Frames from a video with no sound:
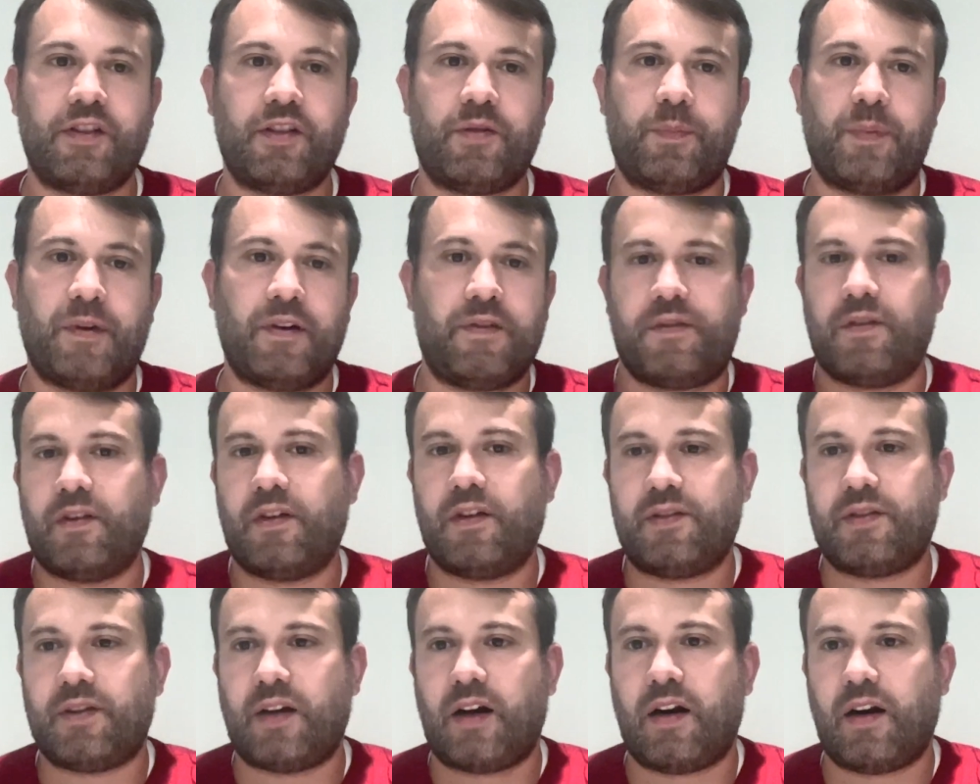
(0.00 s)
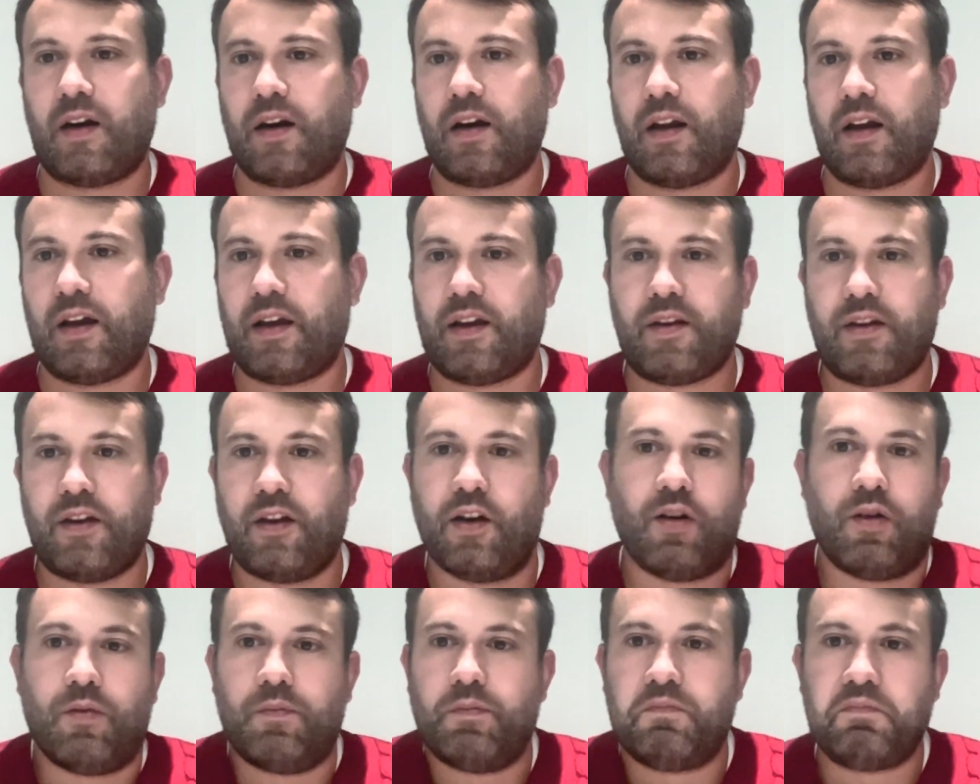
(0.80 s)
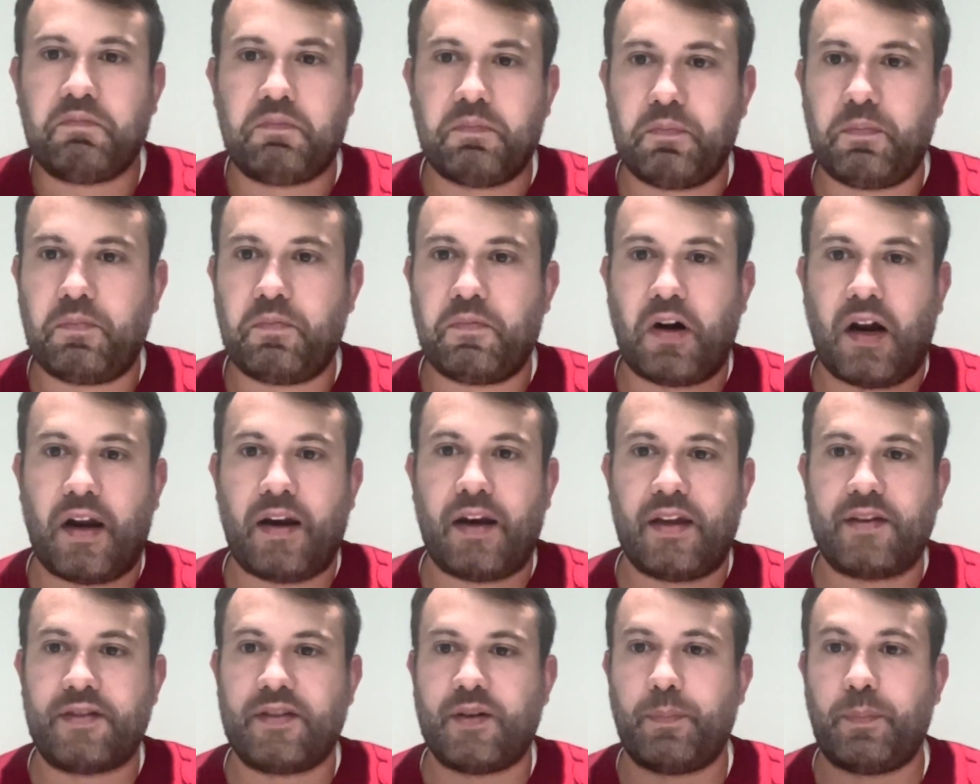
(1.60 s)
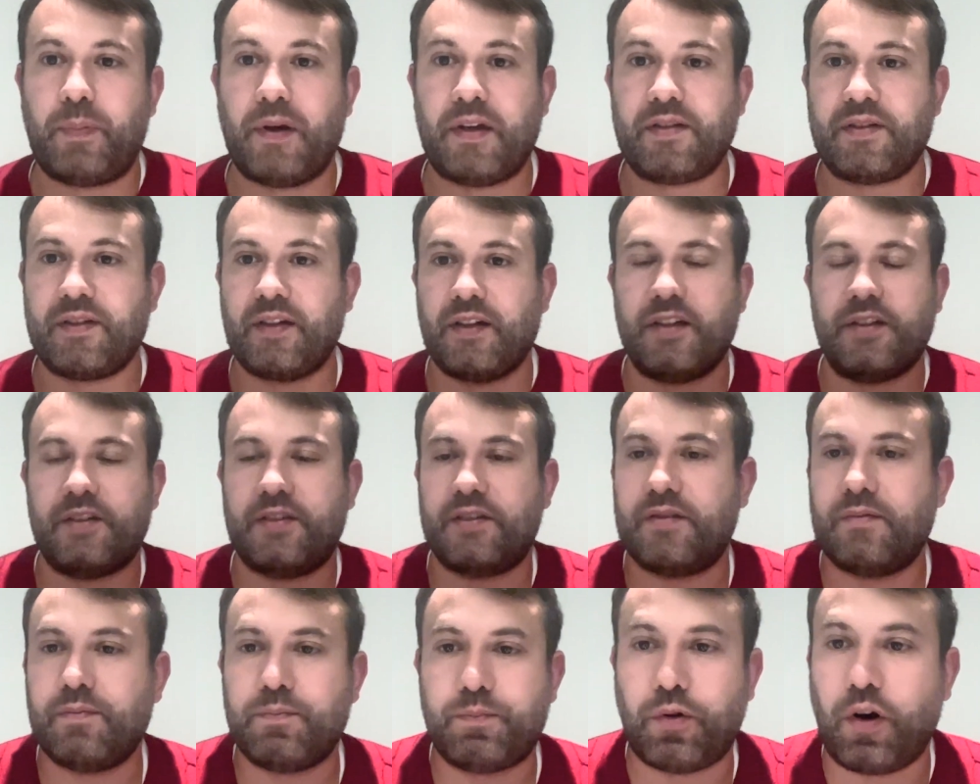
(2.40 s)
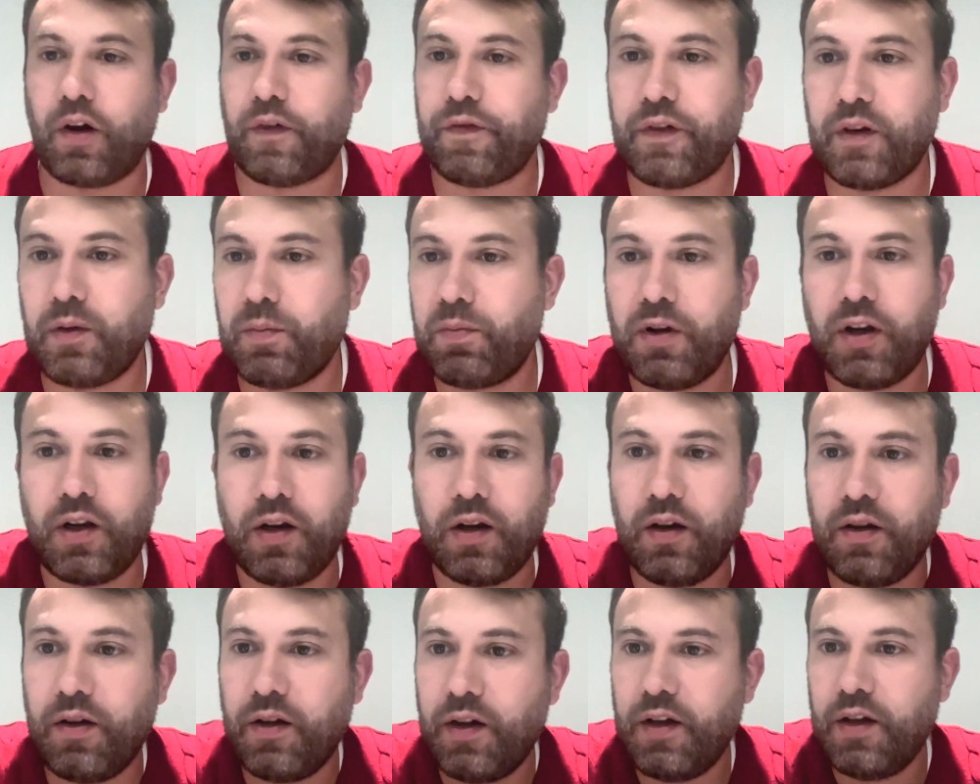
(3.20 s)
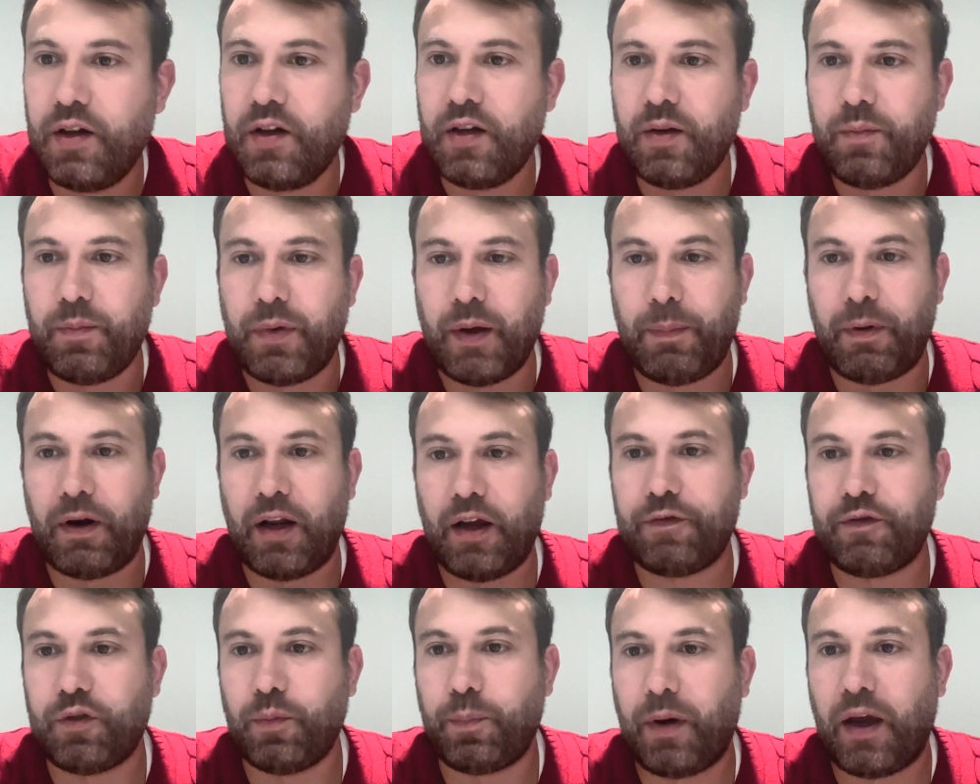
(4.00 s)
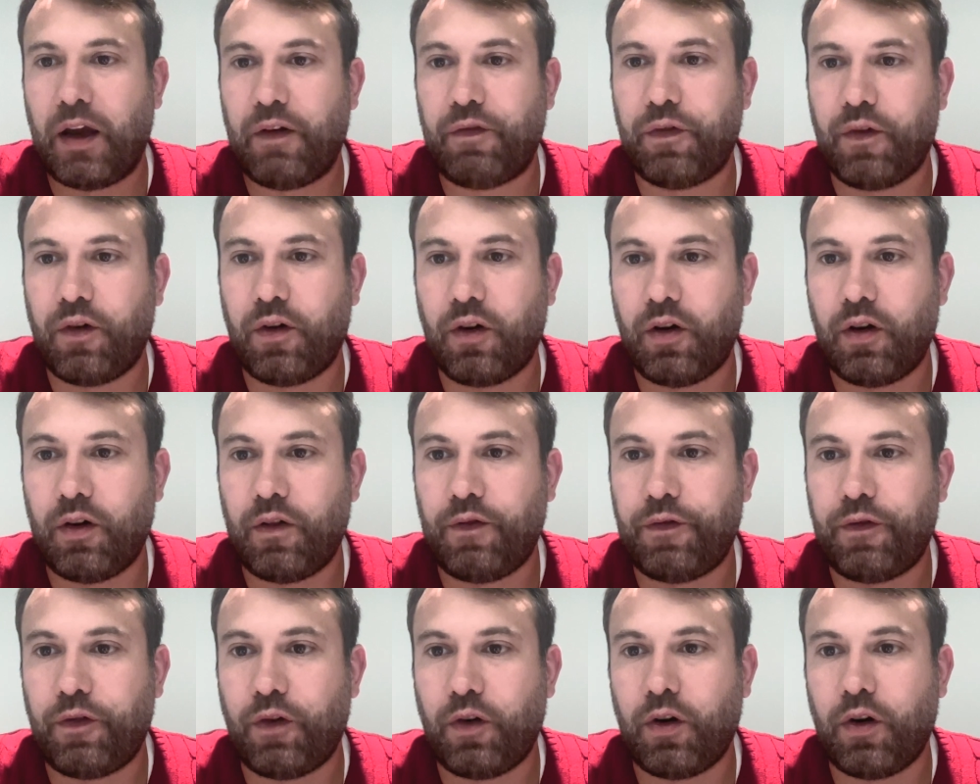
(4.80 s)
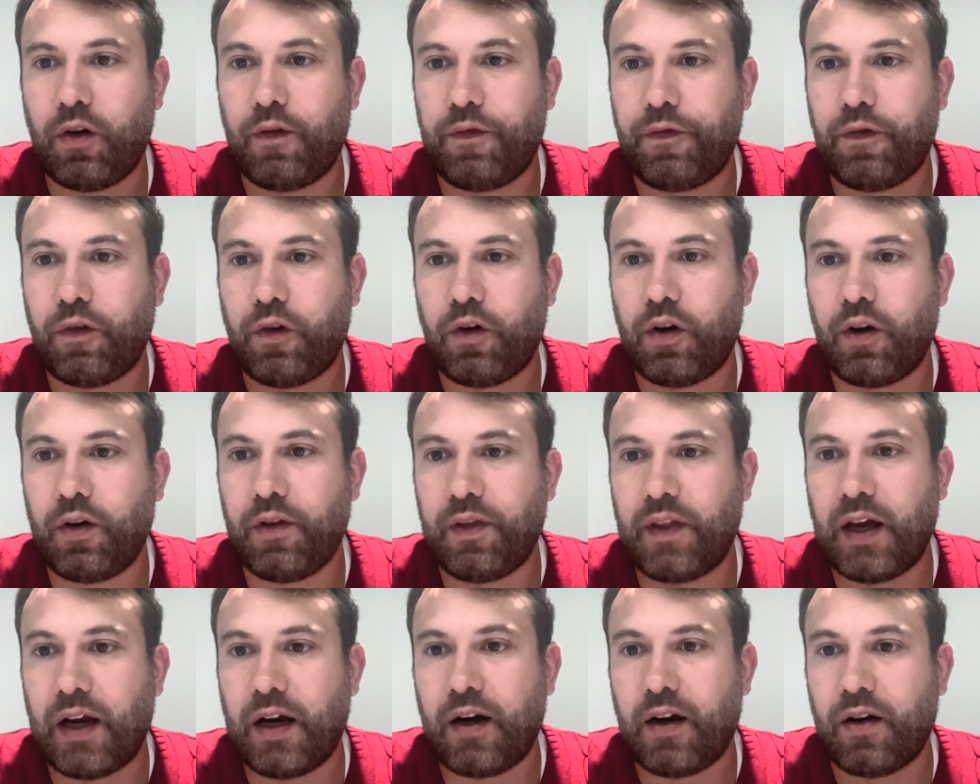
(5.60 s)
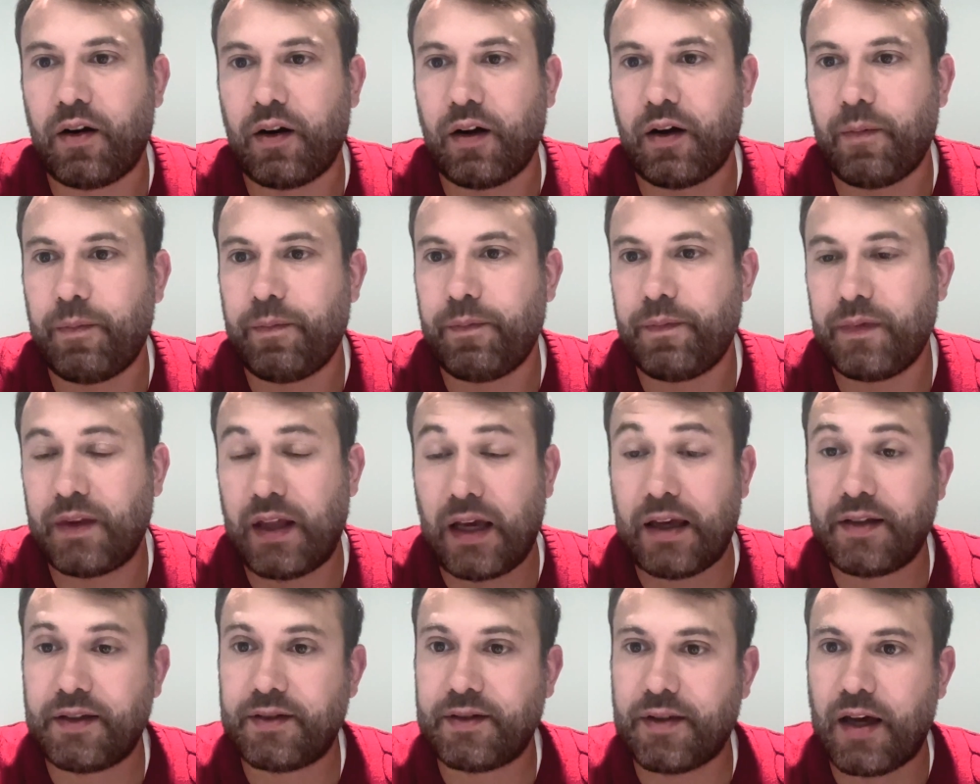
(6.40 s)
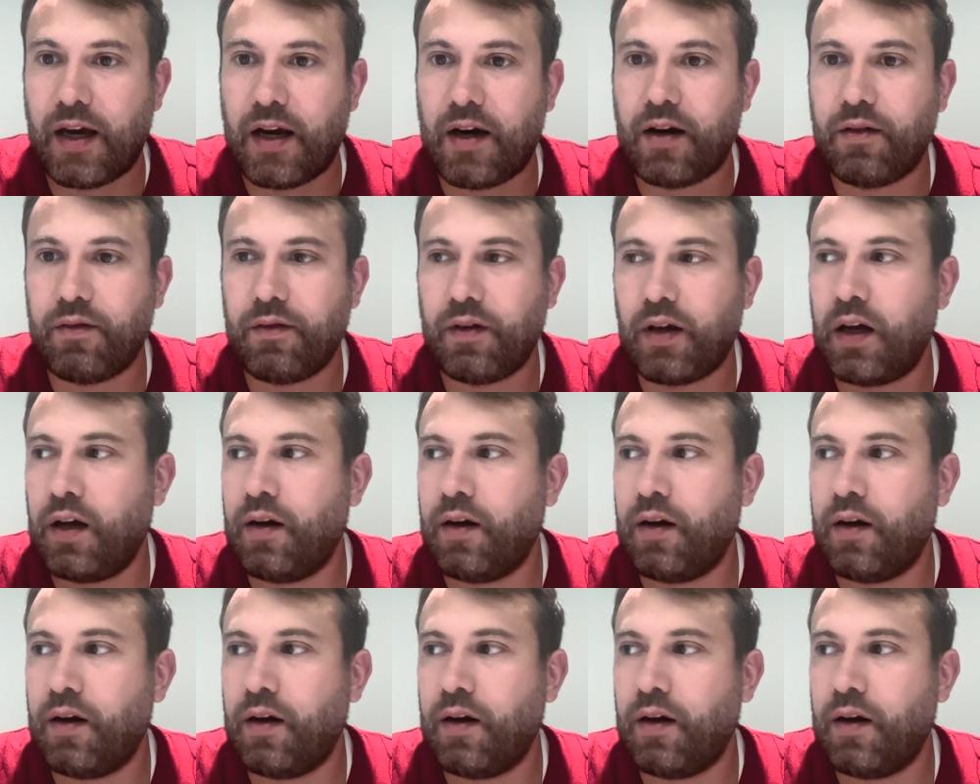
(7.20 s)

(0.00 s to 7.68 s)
business are run as a business, profitable. People have to pay for their desk there.